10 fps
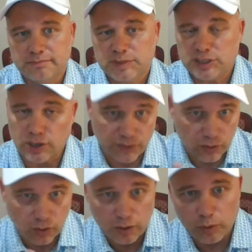So if you're
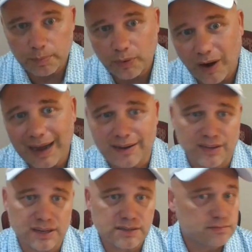going to reply to
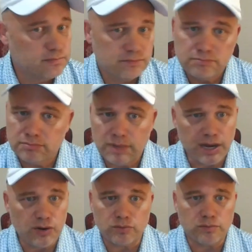this,
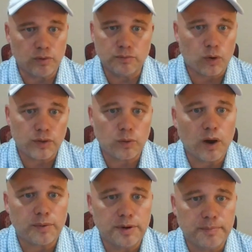and you're more than
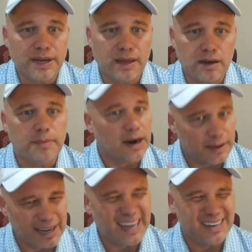welcome to pick
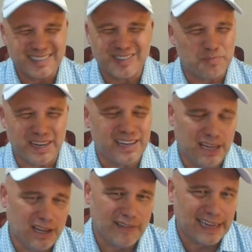anybody. Again, just don't pick
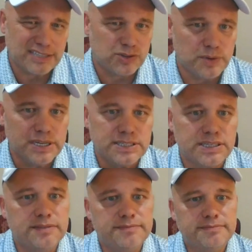Keon. That's too easy.